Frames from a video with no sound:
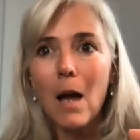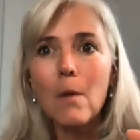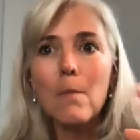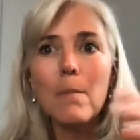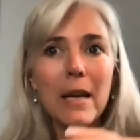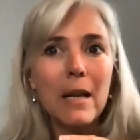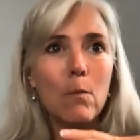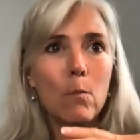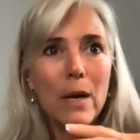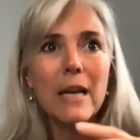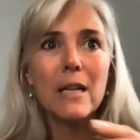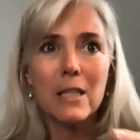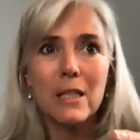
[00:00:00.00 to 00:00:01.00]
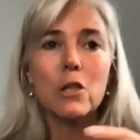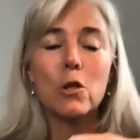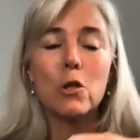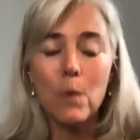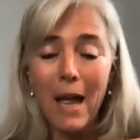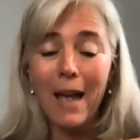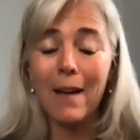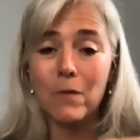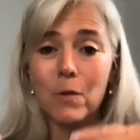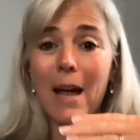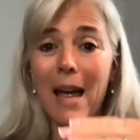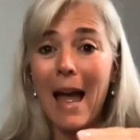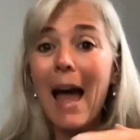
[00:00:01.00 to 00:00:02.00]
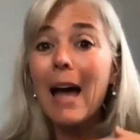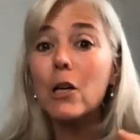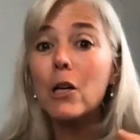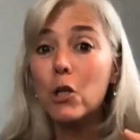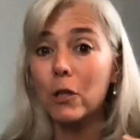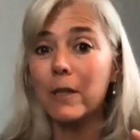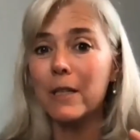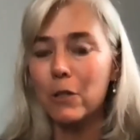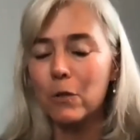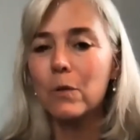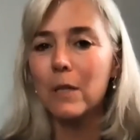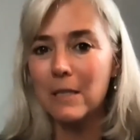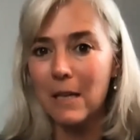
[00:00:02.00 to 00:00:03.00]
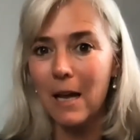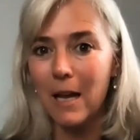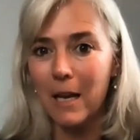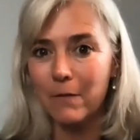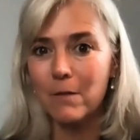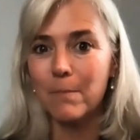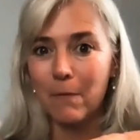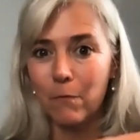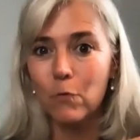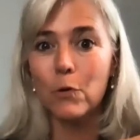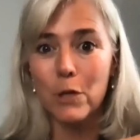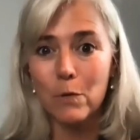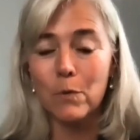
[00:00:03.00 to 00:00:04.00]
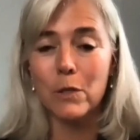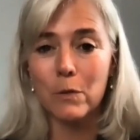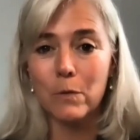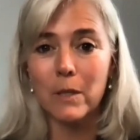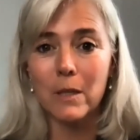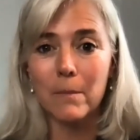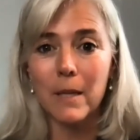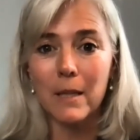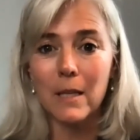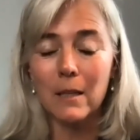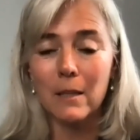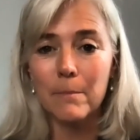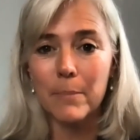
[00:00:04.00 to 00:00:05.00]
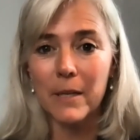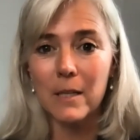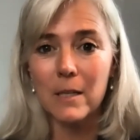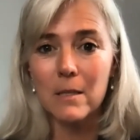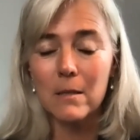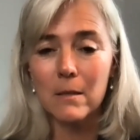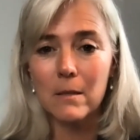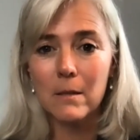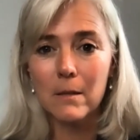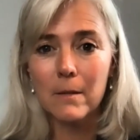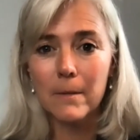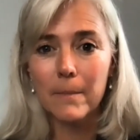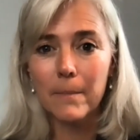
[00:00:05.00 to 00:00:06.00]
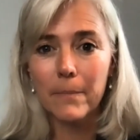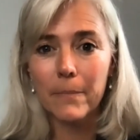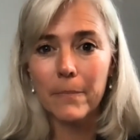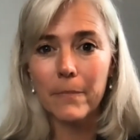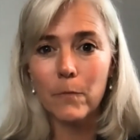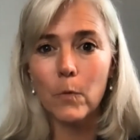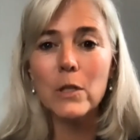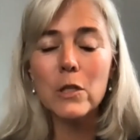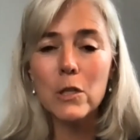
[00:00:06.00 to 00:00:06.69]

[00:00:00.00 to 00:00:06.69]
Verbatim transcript: how many weeks did you have to actually do the dives before you were doing them at the Olympics? When